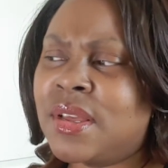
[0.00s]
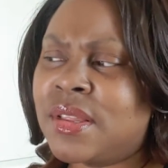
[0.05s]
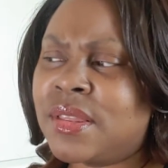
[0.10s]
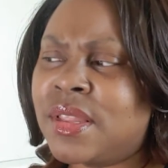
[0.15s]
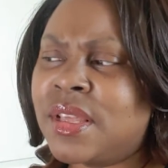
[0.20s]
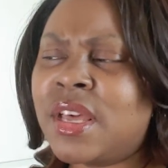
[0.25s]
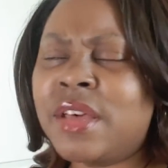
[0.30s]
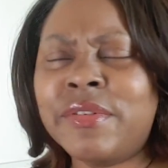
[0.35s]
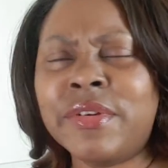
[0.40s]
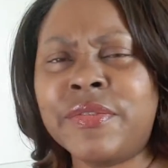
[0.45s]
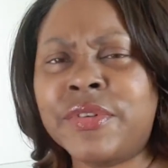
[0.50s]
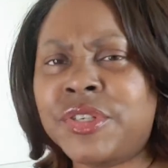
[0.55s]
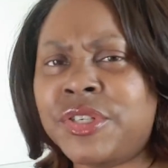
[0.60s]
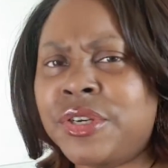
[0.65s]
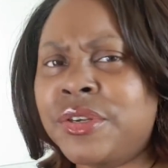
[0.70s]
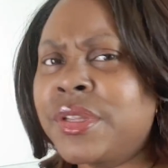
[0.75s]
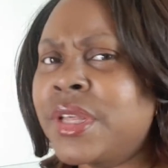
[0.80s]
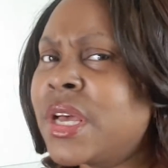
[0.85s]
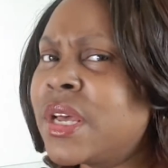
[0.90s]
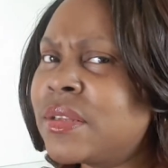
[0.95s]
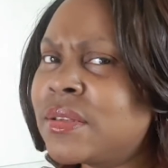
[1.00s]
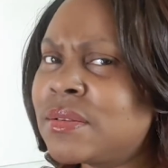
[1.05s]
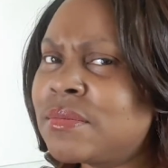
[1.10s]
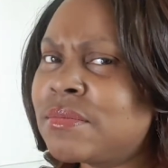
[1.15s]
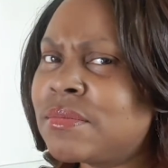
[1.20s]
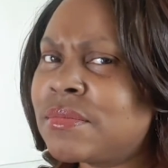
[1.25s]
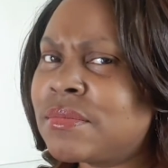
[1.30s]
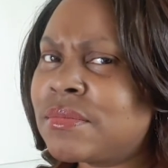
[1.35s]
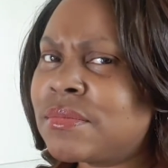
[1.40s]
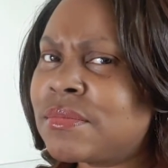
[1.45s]
think I've ever shared
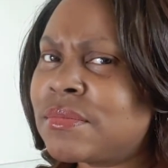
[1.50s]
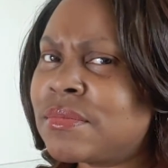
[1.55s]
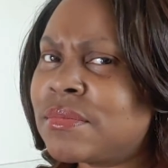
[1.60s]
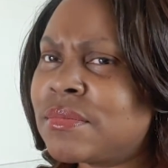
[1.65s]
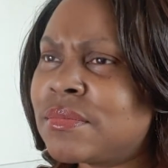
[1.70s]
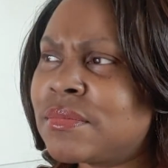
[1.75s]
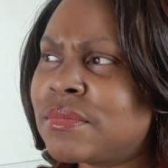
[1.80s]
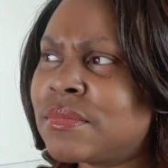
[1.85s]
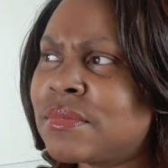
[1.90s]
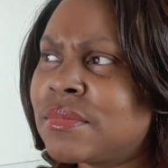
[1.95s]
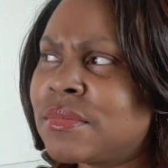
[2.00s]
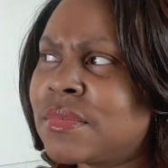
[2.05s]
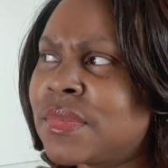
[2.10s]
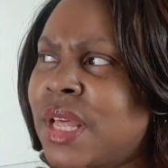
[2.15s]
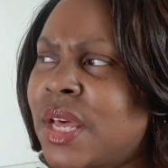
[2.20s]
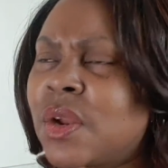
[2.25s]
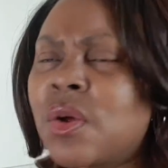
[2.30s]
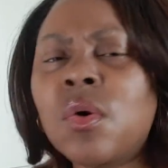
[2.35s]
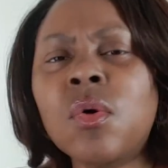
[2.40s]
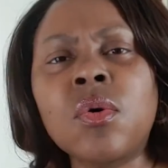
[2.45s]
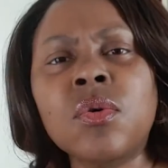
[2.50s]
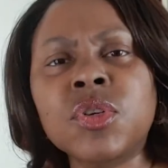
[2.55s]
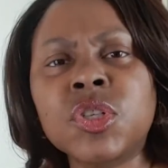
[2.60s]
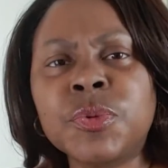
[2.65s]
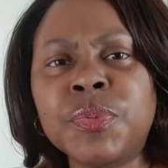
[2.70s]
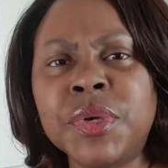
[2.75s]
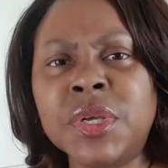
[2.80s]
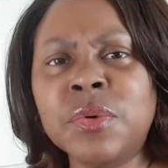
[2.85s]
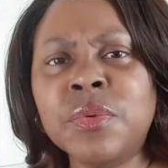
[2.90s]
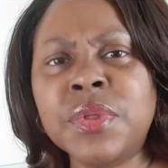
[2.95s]
that whole
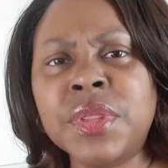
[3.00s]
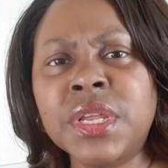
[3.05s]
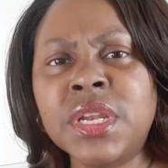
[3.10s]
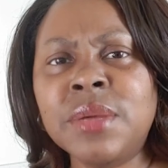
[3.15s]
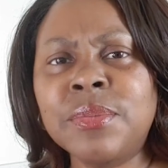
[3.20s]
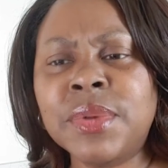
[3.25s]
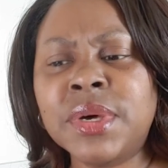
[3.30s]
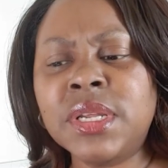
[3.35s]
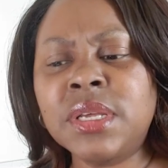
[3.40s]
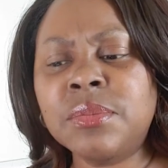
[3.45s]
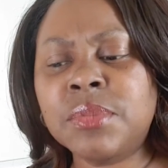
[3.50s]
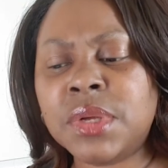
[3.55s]
spiel with anybody,